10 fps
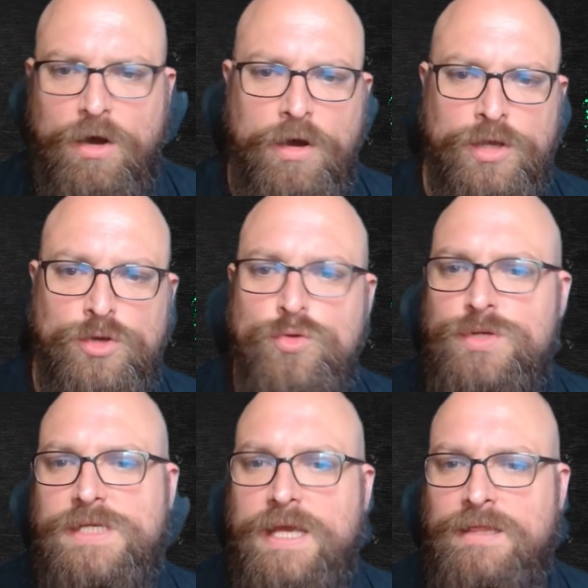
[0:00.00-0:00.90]
oh, you
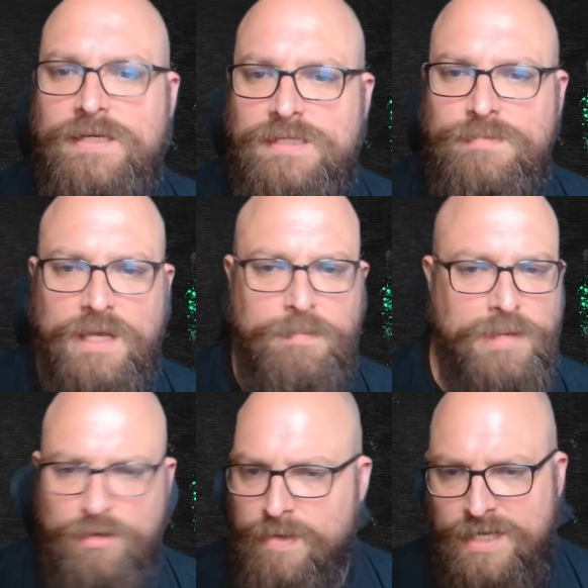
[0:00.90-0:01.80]
said this to me,
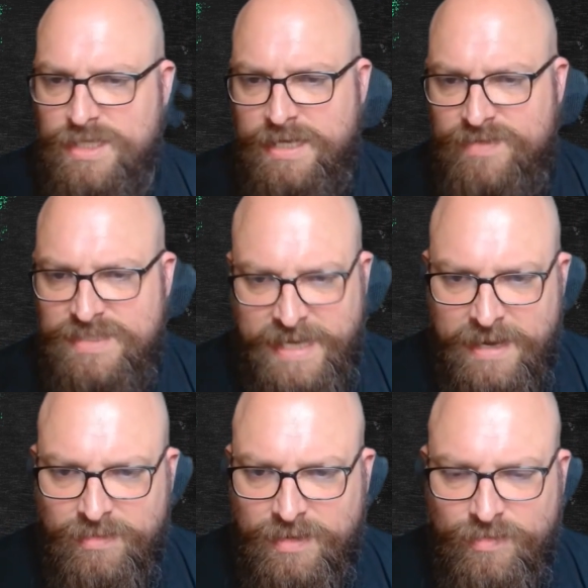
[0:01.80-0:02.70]
but you actually never said
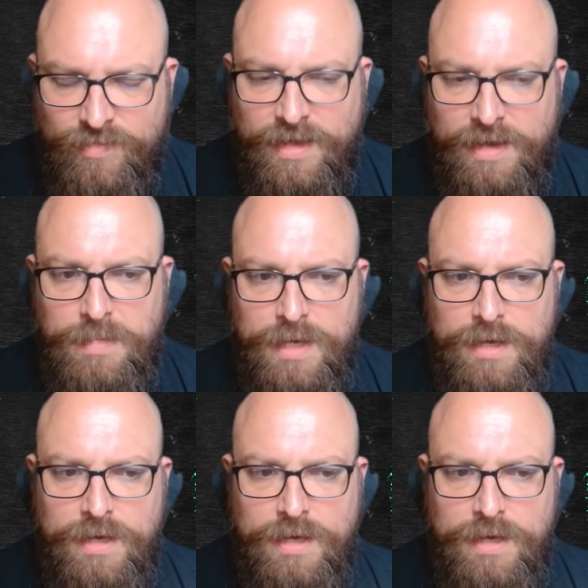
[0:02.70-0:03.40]
anything to them.